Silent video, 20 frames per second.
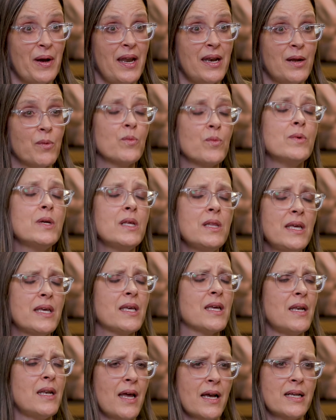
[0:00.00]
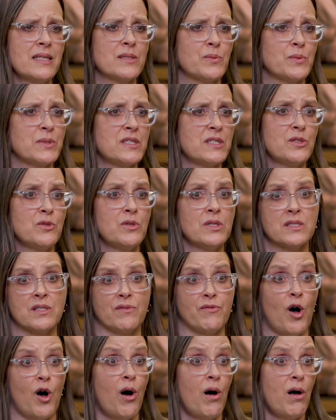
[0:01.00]
And it really connects with students
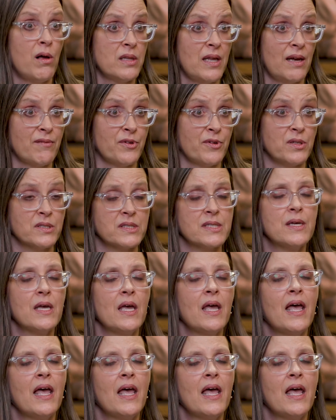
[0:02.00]
of all levels.